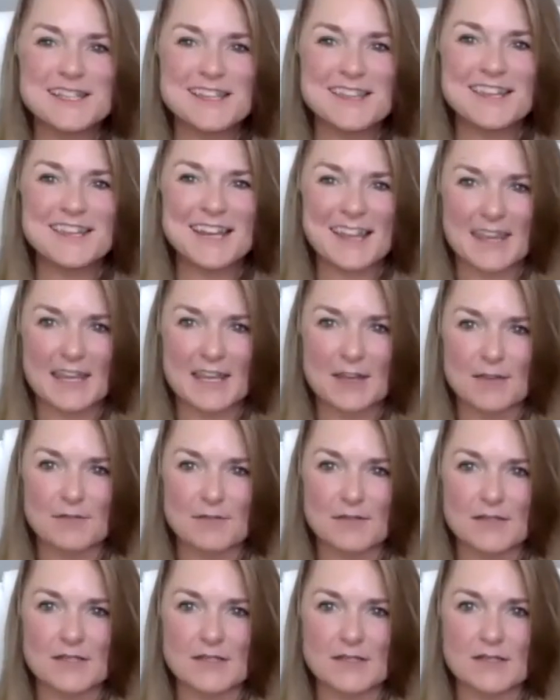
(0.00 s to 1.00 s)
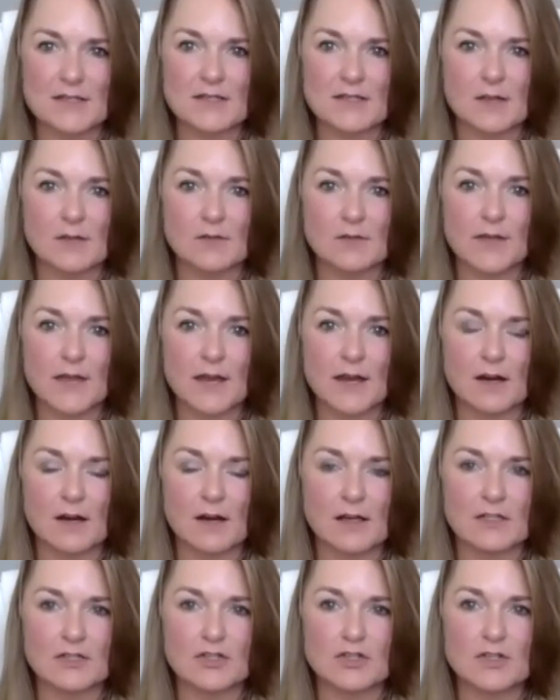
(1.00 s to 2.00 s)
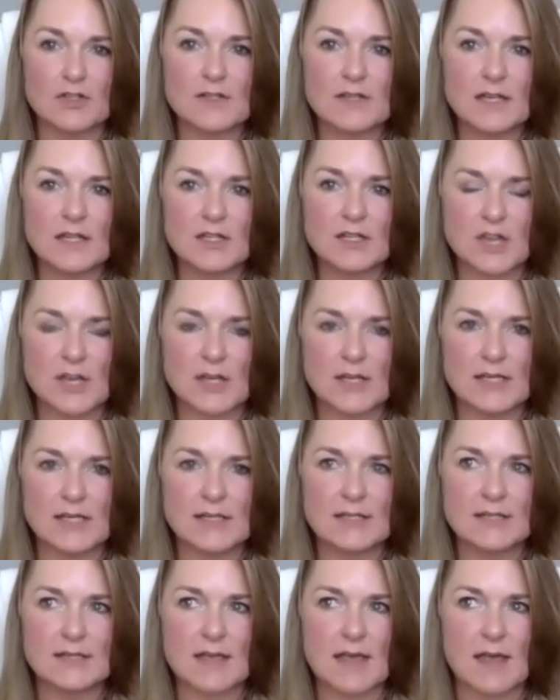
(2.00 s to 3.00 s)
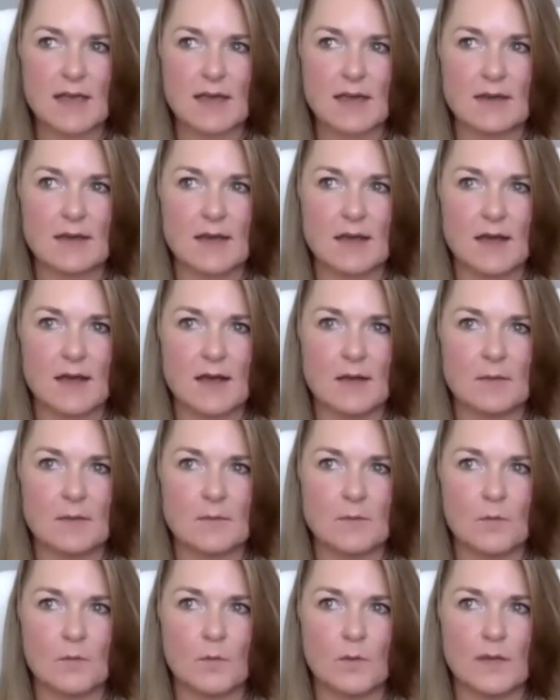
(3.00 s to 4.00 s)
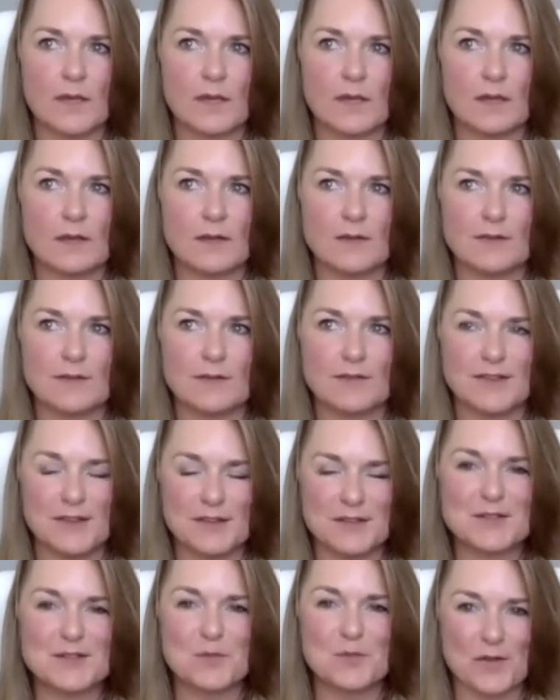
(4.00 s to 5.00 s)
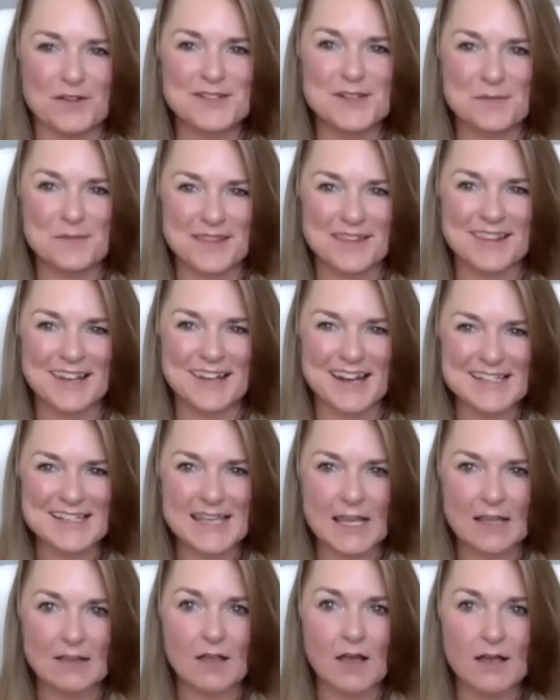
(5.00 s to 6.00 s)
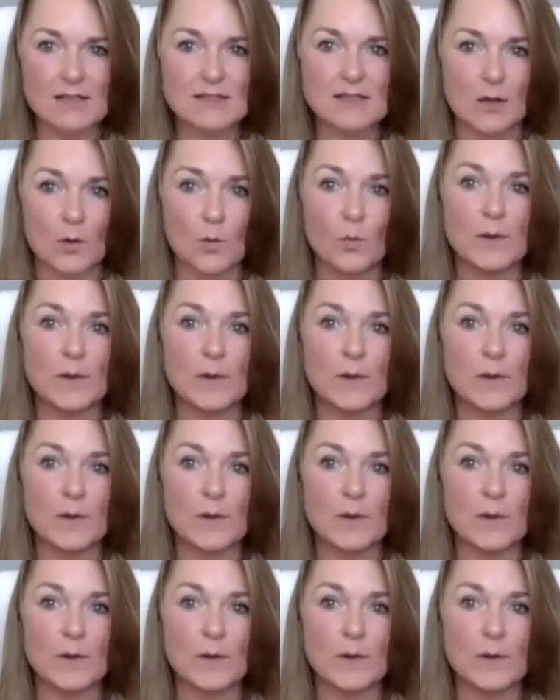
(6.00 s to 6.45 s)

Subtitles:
that I think it fits into self-care is just like Jenny said, something that I say a lot is like, we